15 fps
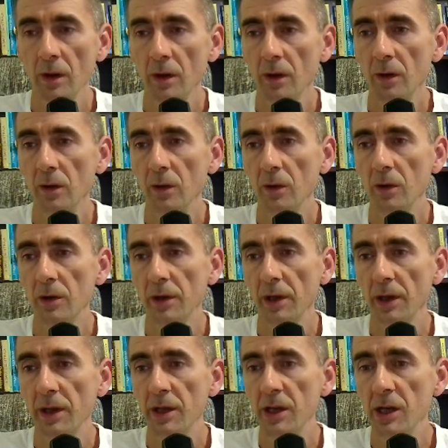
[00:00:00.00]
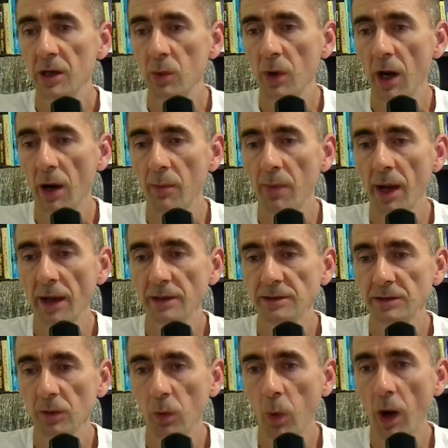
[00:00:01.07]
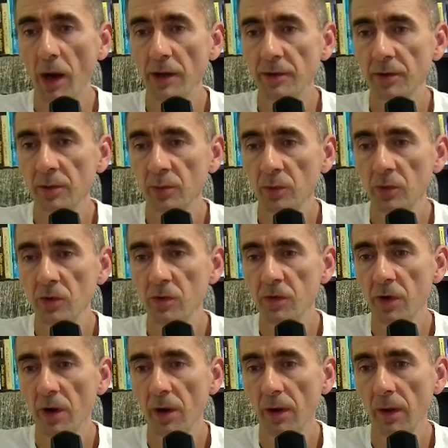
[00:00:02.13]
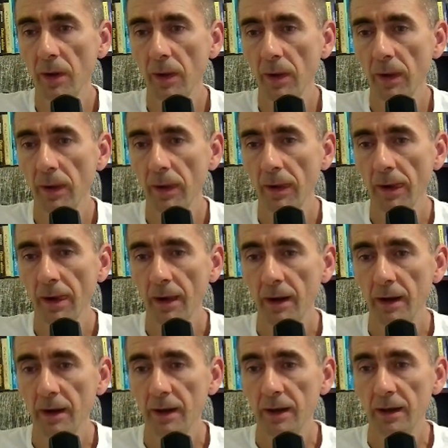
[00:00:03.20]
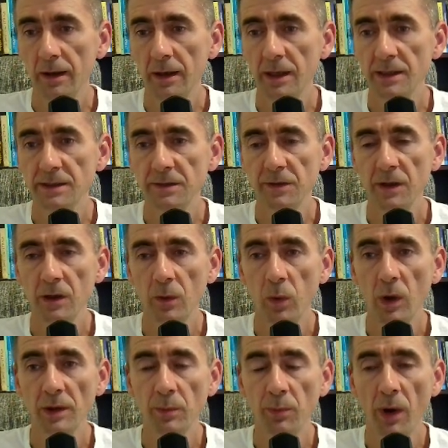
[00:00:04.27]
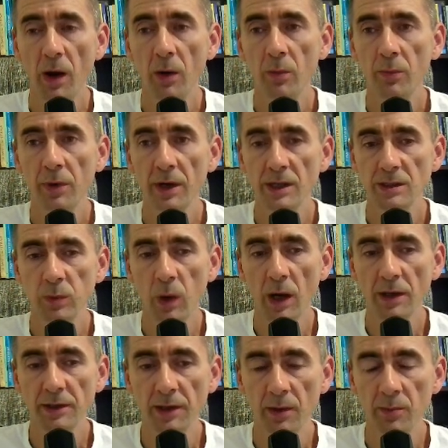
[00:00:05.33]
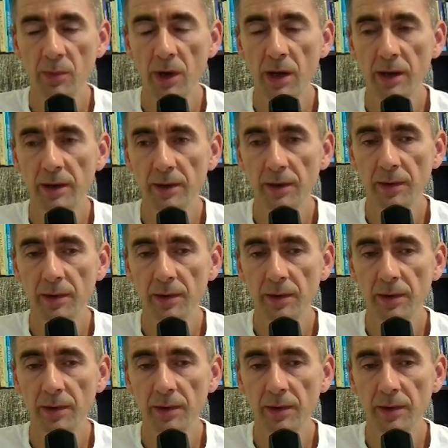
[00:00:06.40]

Okay, here we are back, so white to move. Let's think what pawn breaks white can make